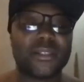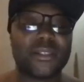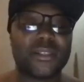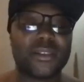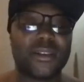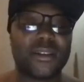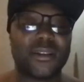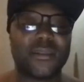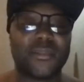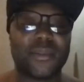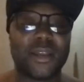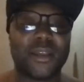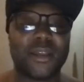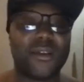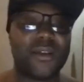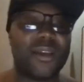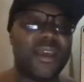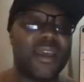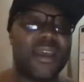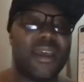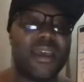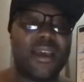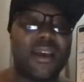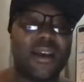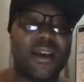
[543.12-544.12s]
talking about
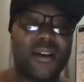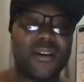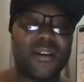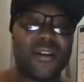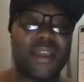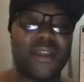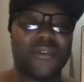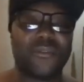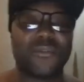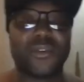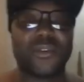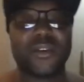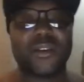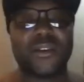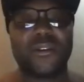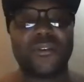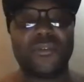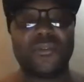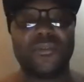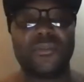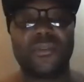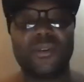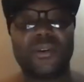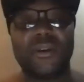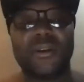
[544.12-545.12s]
all that
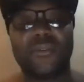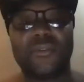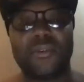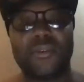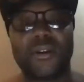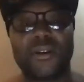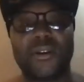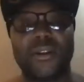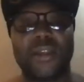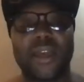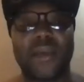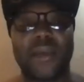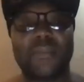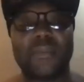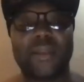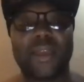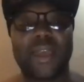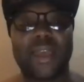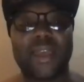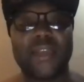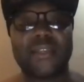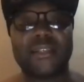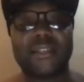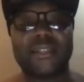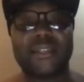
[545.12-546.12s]
real world
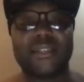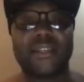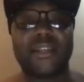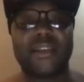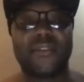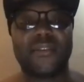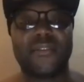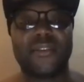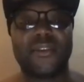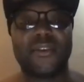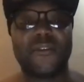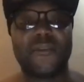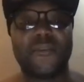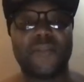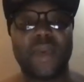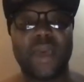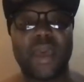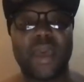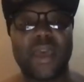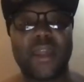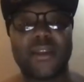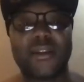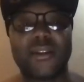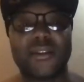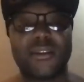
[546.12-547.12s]
application stuff don't
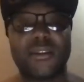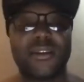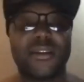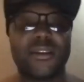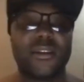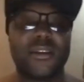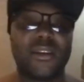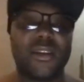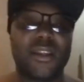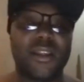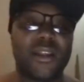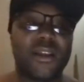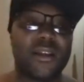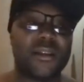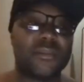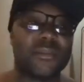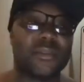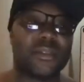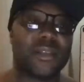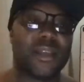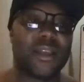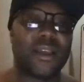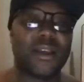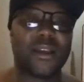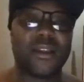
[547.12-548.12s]
matter. You know what I'm
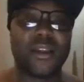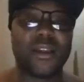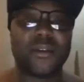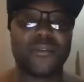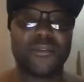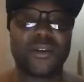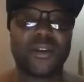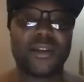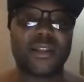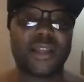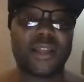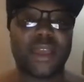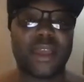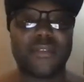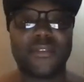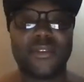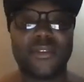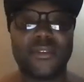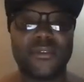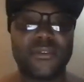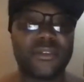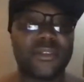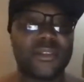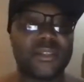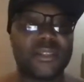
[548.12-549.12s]
saying? All that real life
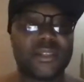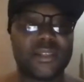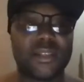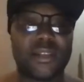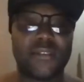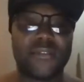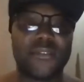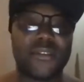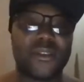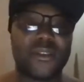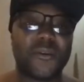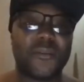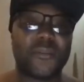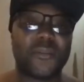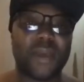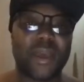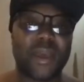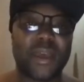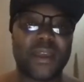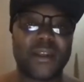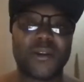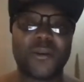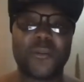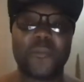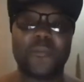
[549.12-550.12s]
usage stuff don't
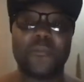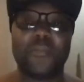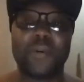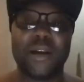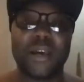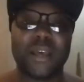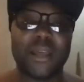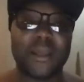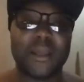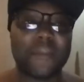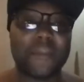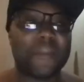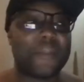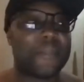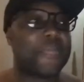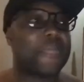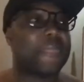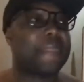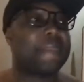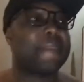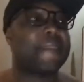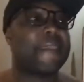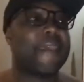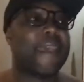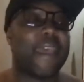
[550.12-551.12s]
matter. But
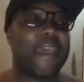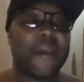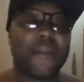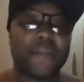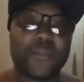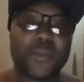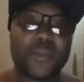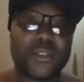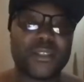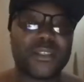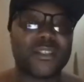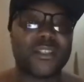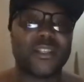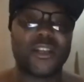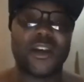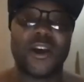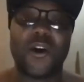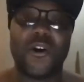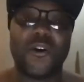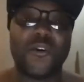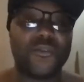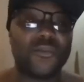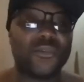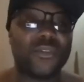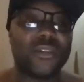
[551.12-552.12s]
Amp is the
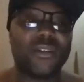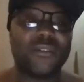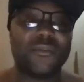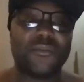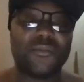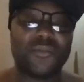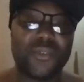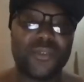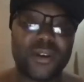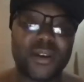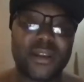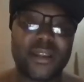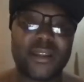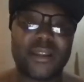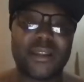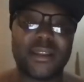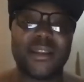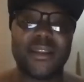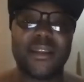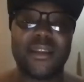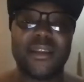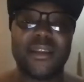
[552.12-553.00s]
only one,